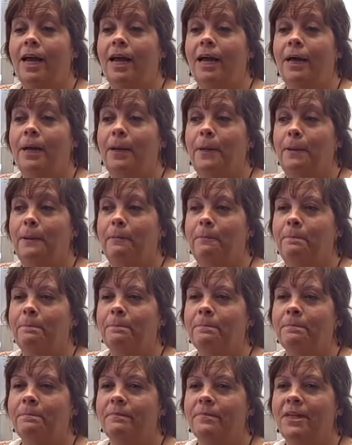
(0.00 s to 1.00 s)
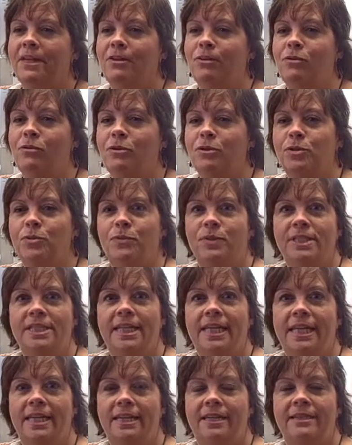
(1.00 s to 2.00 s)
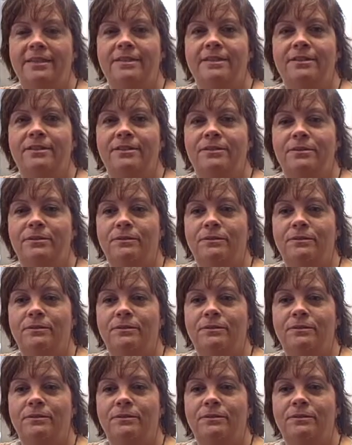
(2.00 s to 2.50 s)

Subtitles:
Um, and of course, once they get into,